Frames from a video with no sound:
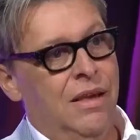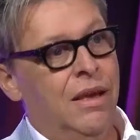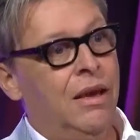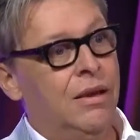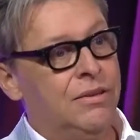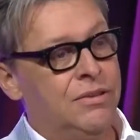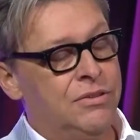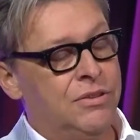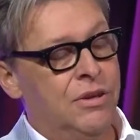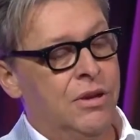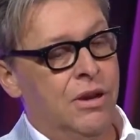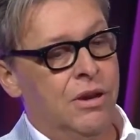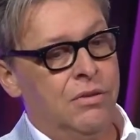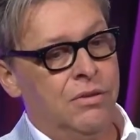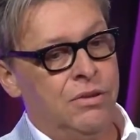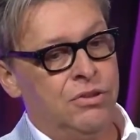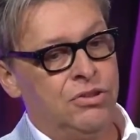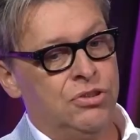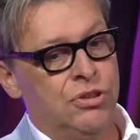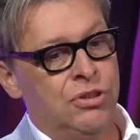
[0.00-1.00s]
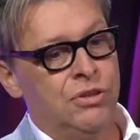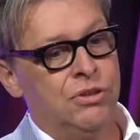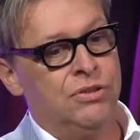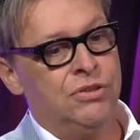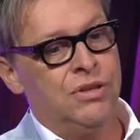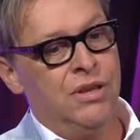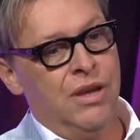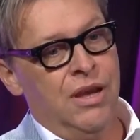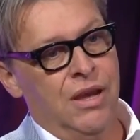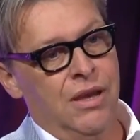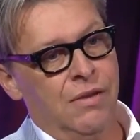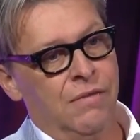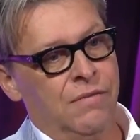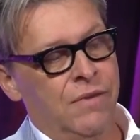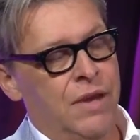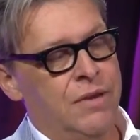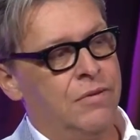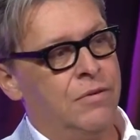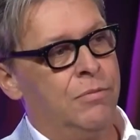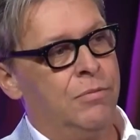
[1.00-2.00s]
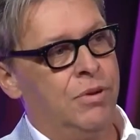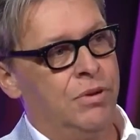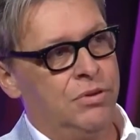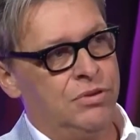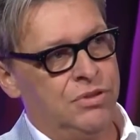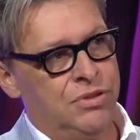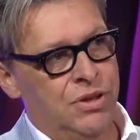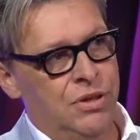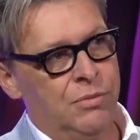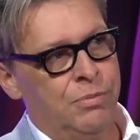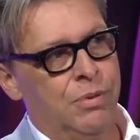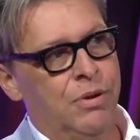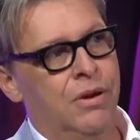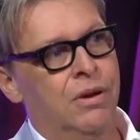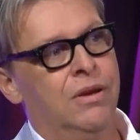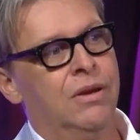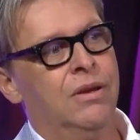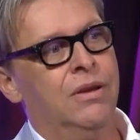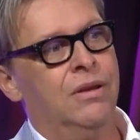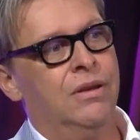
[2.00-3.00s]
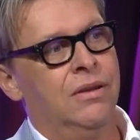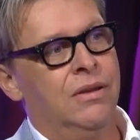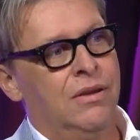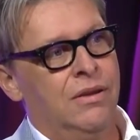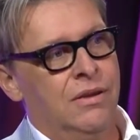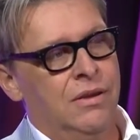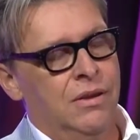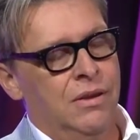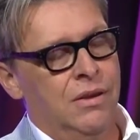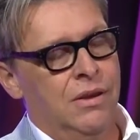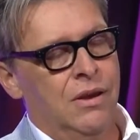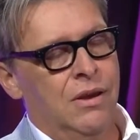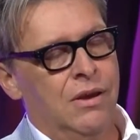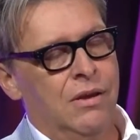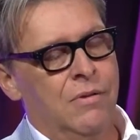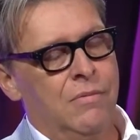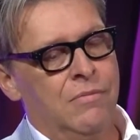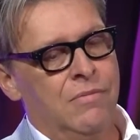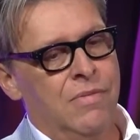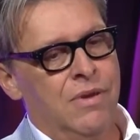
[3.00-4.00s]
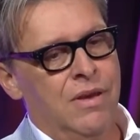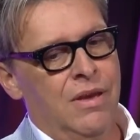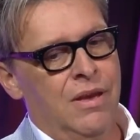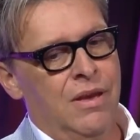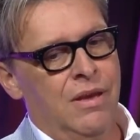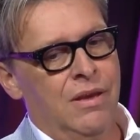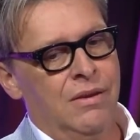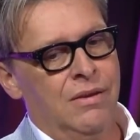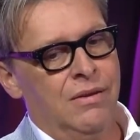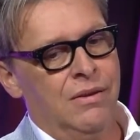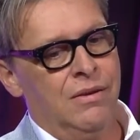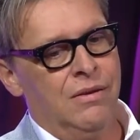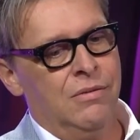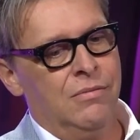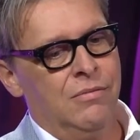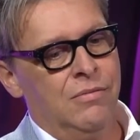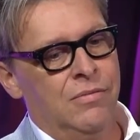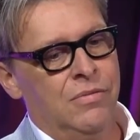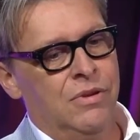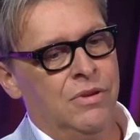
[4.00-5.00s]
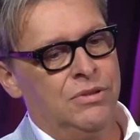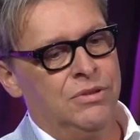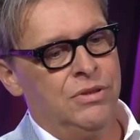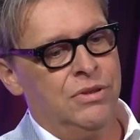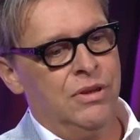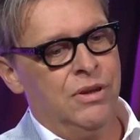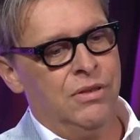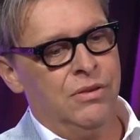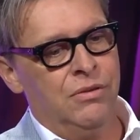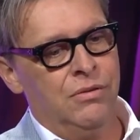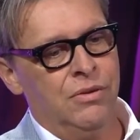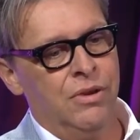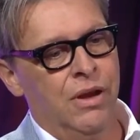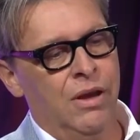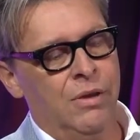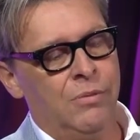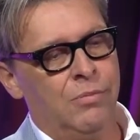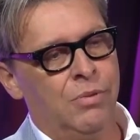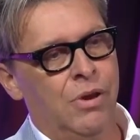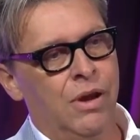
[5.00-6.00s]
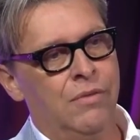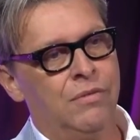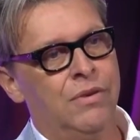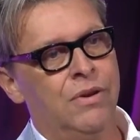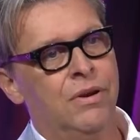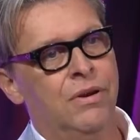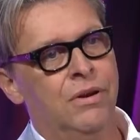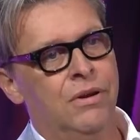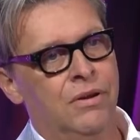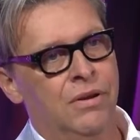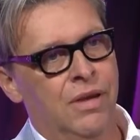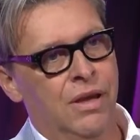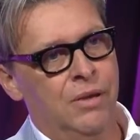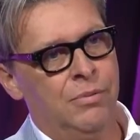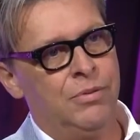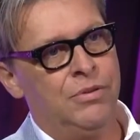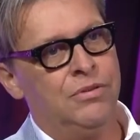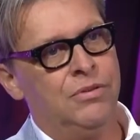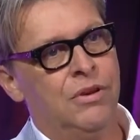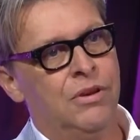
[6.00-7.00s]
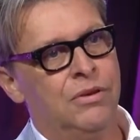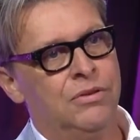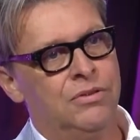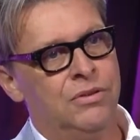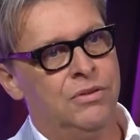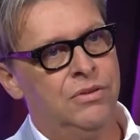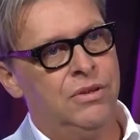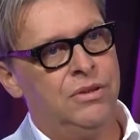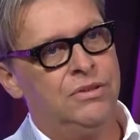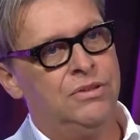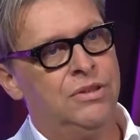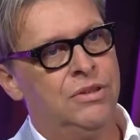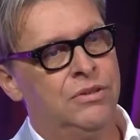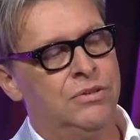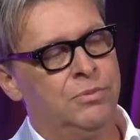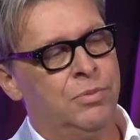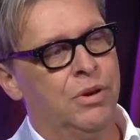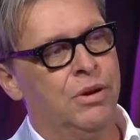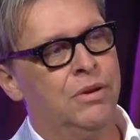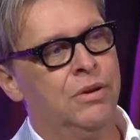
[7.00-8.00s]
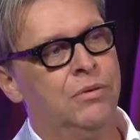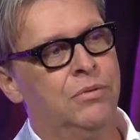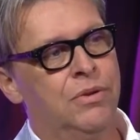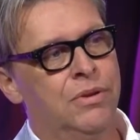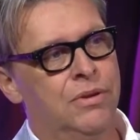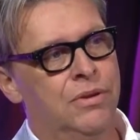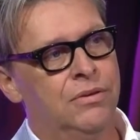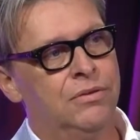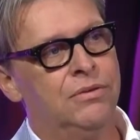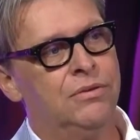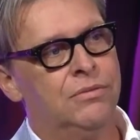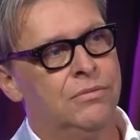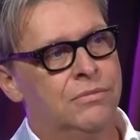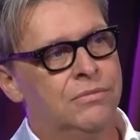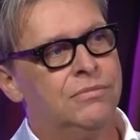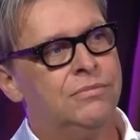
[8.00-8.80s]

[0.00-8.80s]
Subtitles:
Yes, the church and FAVO both share parking. And there's another nonprofit on campus also that shares parking with us.